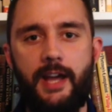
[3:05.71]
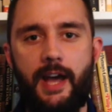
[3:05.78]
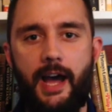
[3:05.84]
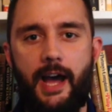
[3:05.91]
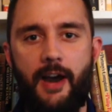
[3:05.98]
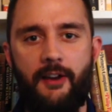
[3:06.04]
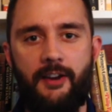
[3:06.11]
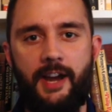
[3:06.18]

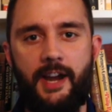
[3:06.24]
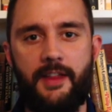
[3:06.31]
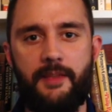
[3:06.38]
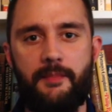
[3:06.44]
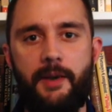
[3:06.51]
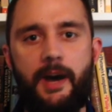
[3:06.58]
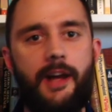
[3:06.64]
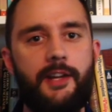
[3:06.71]
are kind of
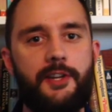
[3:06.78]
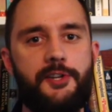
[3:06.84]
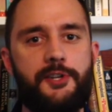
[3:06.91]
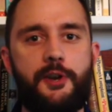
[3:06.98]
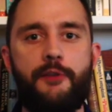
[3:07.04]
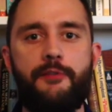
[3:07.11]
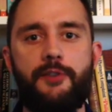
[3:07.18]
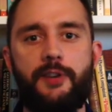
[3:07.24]
the
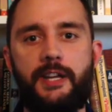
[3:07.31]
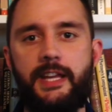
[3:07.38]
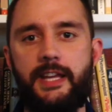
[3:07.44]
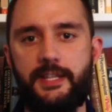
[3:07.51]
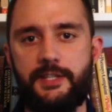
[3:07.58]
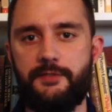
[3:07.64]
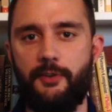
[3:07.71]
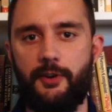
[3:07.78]
polished over
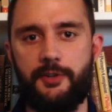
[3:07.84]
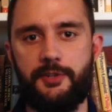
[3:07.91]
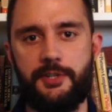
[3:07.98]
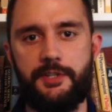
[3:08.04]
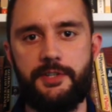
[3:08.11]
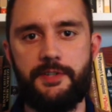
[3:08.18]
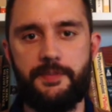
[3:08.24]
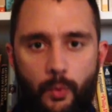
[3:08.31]
kids'
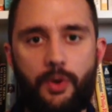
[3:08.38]
versions.